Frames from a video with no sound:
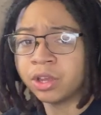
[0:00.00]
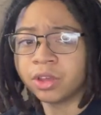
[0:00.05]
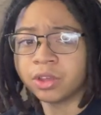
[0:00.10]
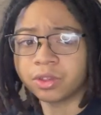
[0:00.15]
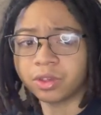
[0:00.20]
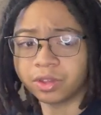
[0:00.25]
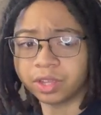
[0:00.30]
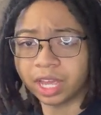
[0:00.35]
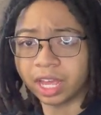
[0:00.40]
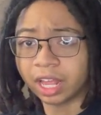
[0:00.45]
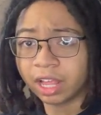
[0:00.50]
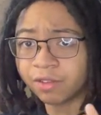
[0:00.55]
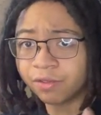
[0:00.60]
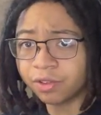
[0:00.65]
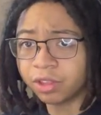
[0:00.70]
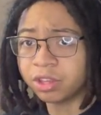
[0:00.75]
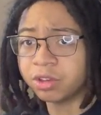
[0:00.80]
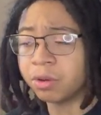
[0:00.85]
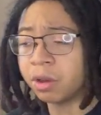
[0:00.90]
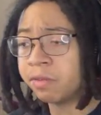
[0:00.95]
So, yeah, that's
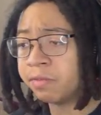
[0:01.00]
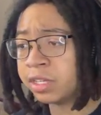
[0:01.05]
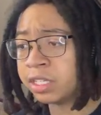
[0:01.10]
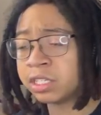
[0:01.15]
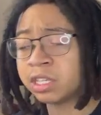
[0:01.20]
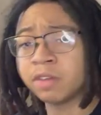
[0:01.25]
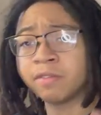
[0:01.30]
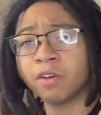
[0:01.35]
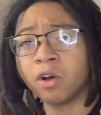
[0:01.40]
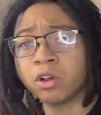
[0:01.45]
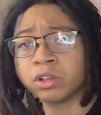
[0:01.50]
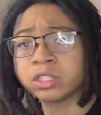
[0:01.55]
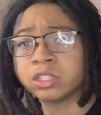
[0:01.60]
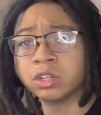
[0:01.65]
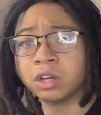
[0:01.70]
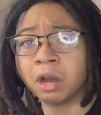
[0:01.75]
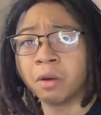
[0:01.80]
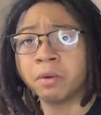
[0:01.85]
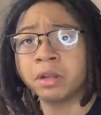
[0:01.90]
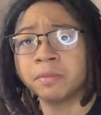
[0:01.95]
for the UAV stuff. Also,
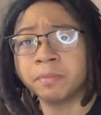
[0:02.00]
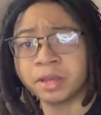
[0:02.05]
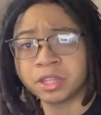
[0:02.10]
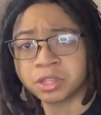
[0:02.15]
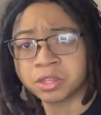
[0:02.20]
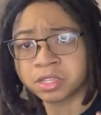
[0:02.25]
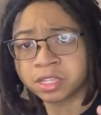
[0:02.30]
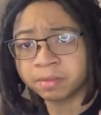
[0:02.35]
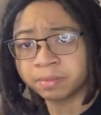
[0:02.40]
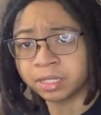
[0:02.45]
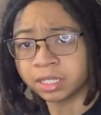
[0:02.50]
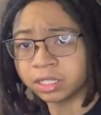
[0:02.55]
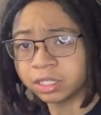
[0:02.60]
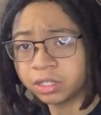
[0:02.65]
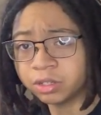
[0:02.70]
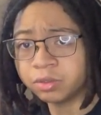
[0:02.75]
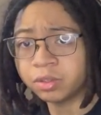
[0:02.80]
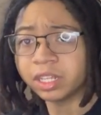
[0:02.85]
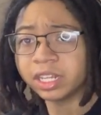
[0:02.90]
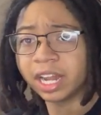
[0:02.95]
I want to mention something,
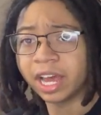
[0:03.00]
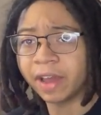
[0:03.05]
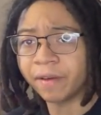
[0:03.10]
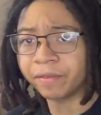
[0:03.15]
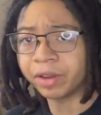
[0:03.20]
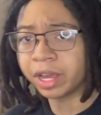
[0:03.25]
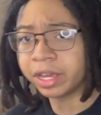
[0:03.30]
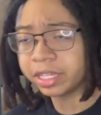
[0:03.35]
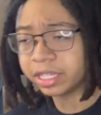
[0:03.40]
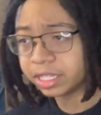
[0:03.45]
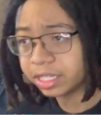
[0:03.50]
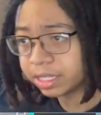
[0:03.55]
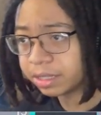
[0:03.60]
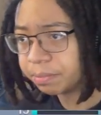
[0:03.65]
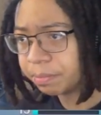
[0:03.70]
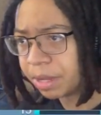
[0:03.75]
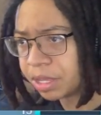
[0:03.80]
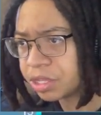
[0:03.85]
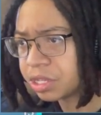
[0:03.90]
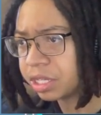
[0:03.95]
too, that I have not
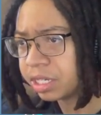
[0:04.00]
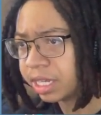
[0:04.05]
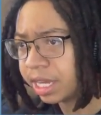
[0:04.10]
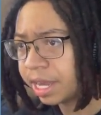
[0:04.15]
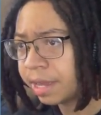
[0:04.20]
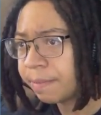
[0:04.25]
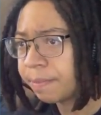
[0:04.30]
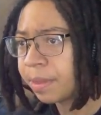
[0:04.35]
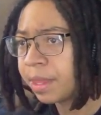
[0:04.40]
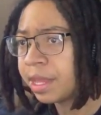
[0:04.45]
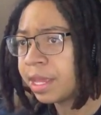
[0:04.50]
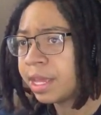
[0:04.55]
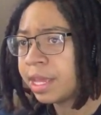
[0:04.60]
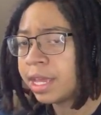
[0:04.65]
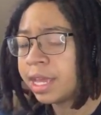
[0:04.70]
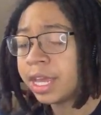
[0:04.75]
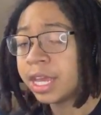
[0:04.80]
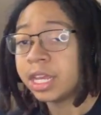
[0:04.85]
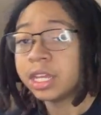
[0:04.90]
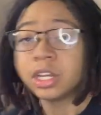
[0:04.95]
mentioned yet.
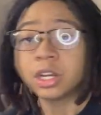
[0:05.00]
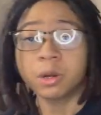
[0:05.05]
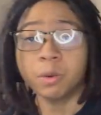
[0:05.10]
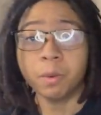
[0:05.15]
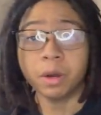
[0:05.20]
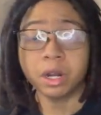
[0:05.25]
You're going to